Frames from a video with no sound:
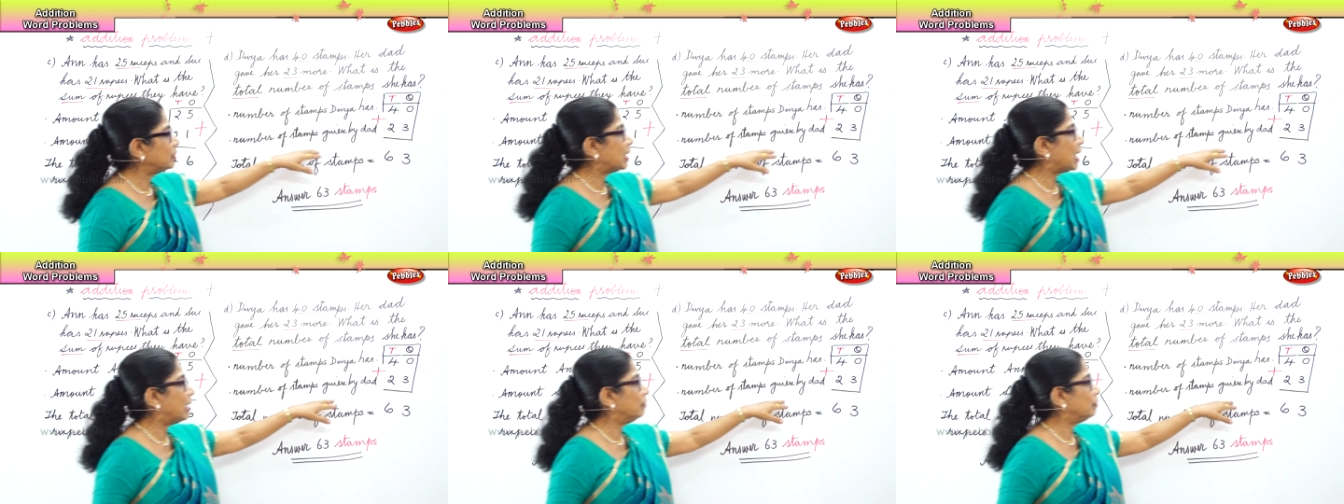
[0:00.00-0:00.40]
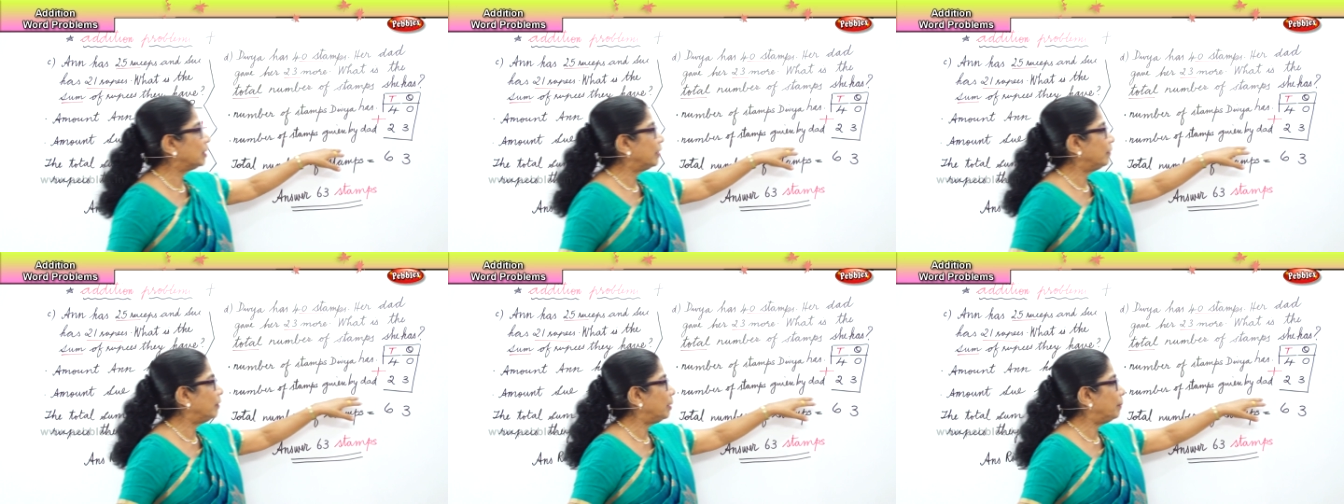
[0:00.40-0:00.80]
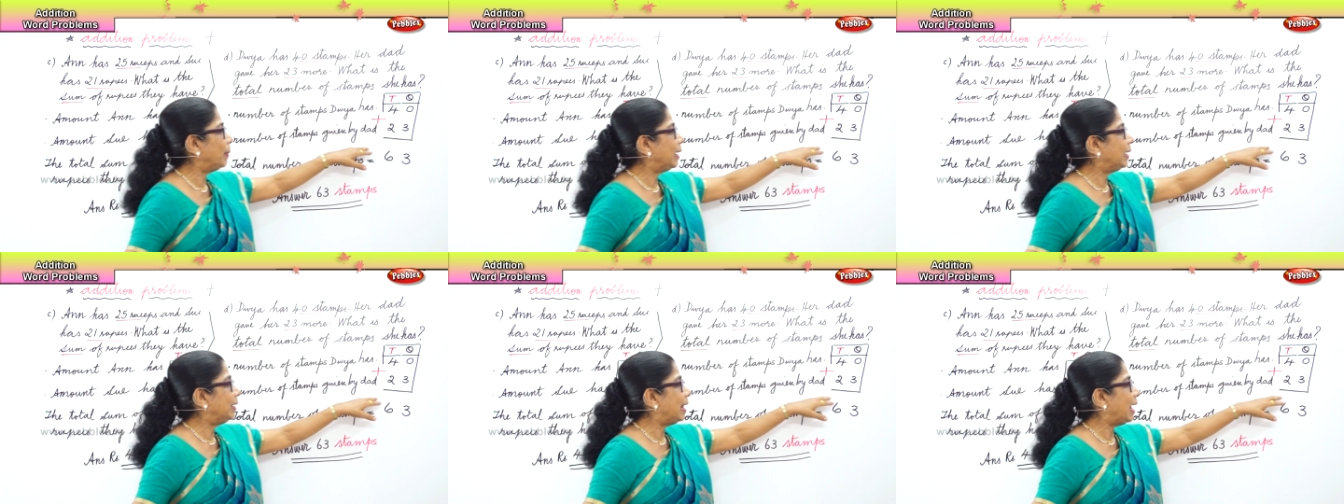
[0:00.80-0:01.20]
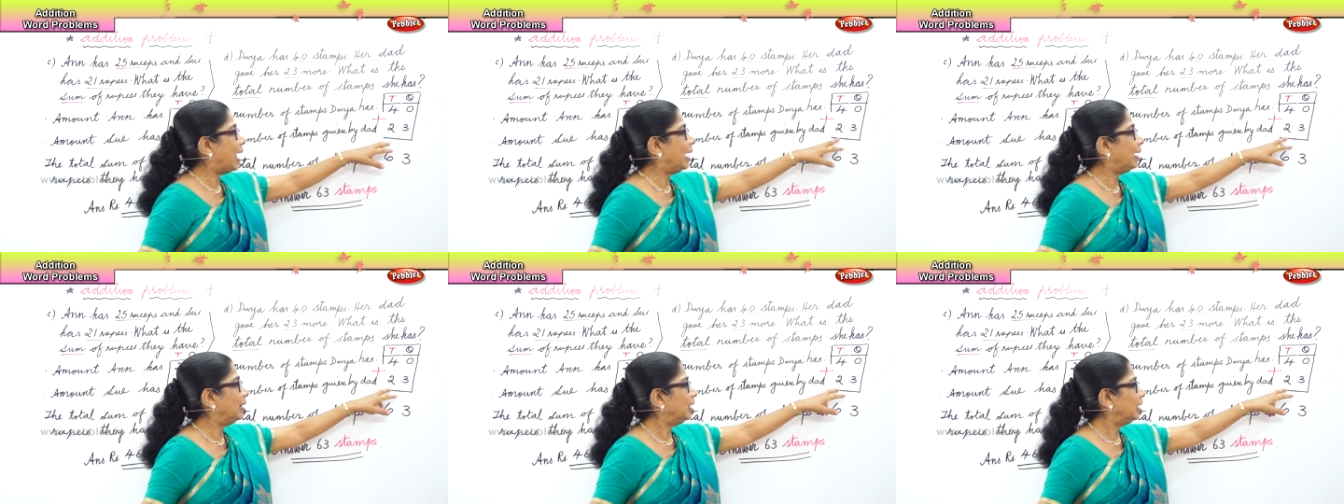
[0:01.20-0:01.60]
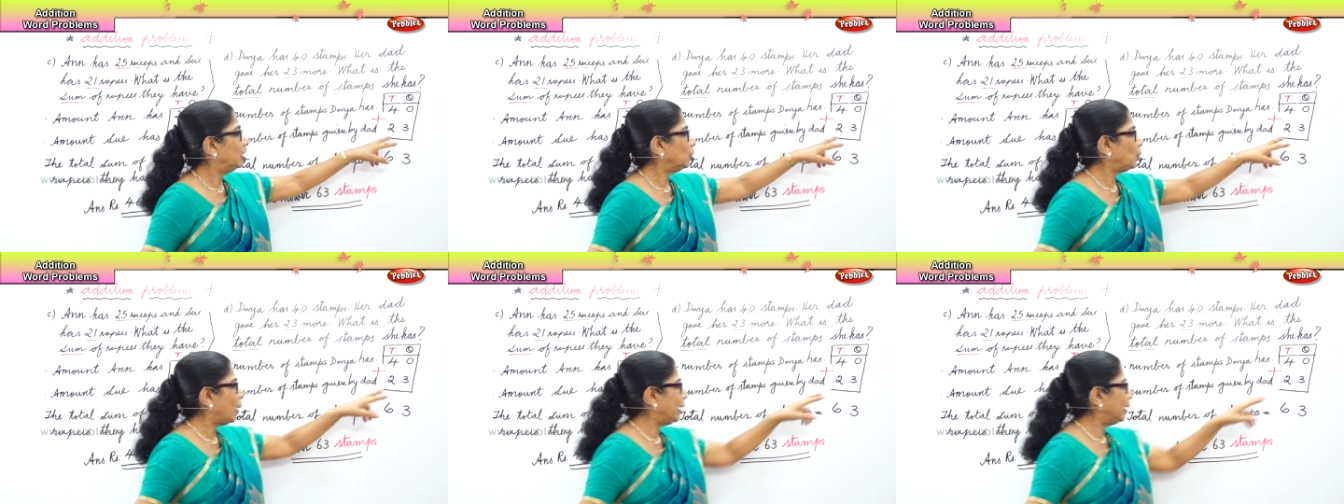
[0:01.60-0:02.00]
stamps given by Dad
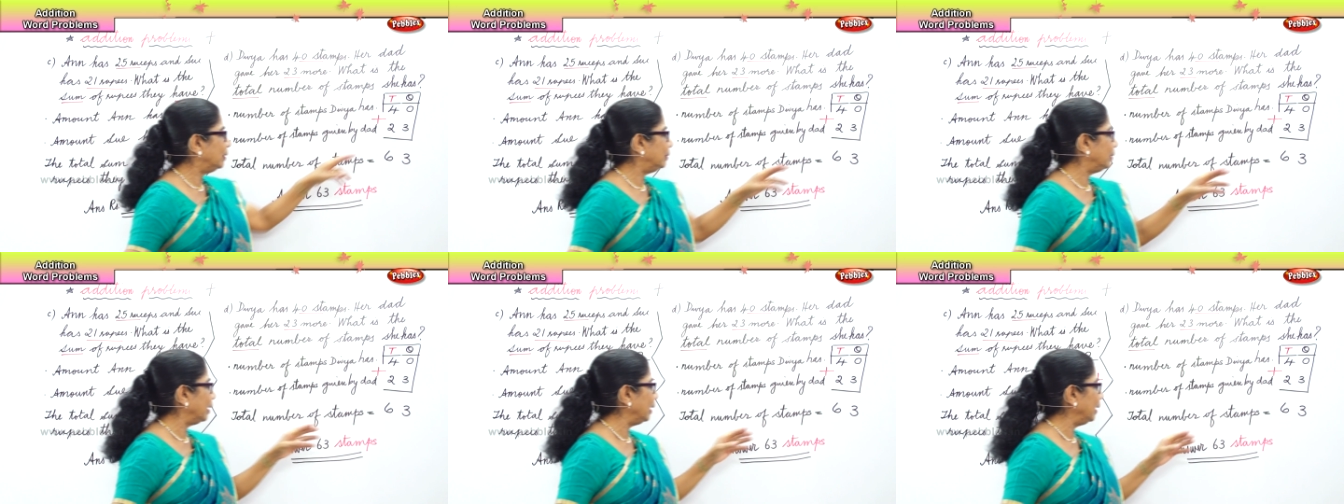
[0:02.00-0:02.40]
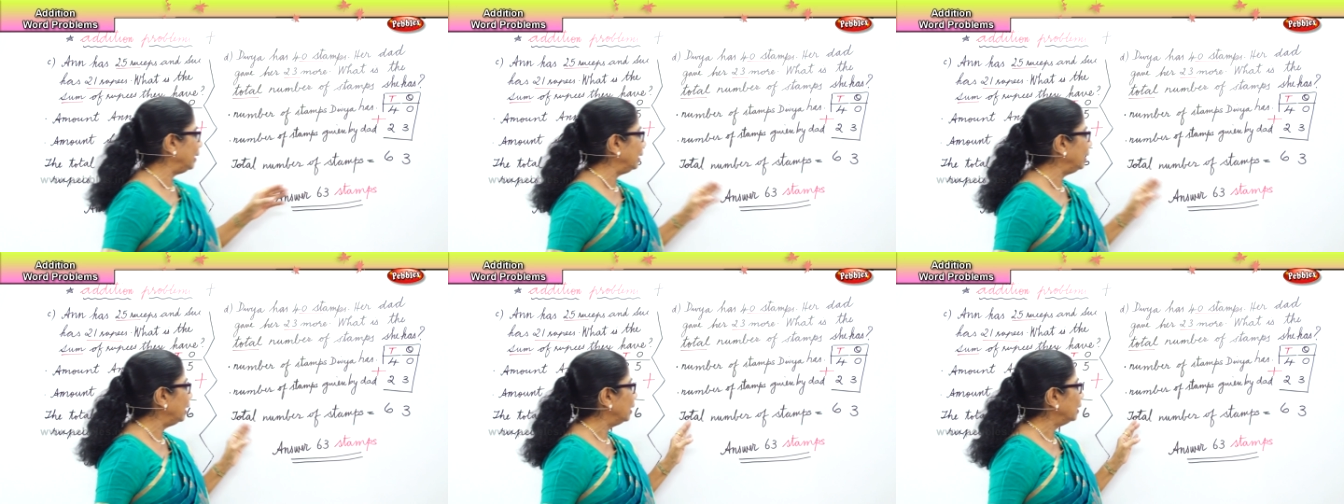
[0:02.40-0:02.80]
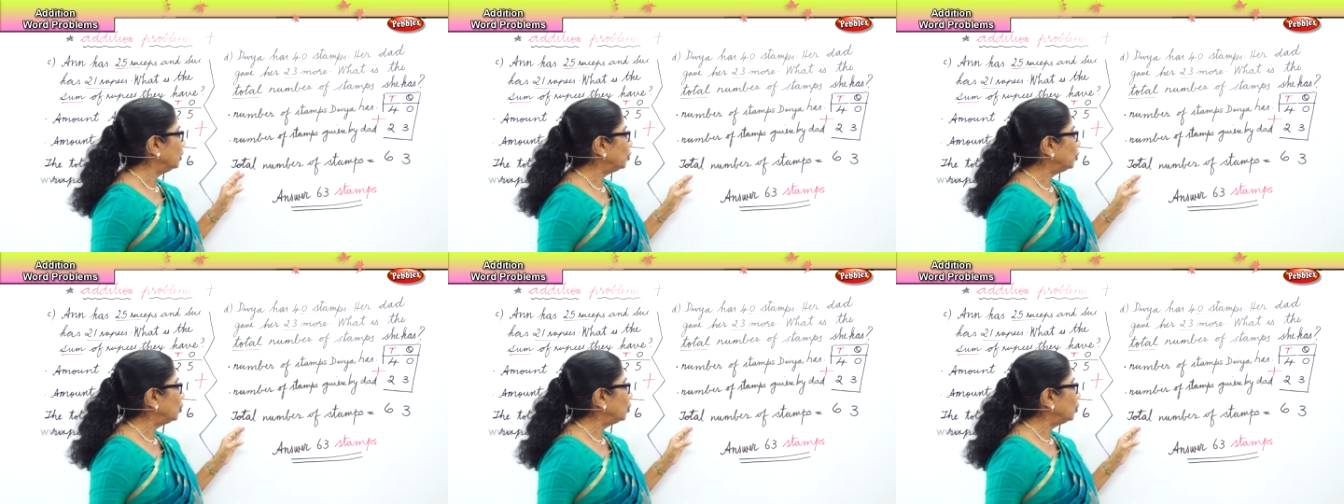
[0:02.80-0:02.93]
23,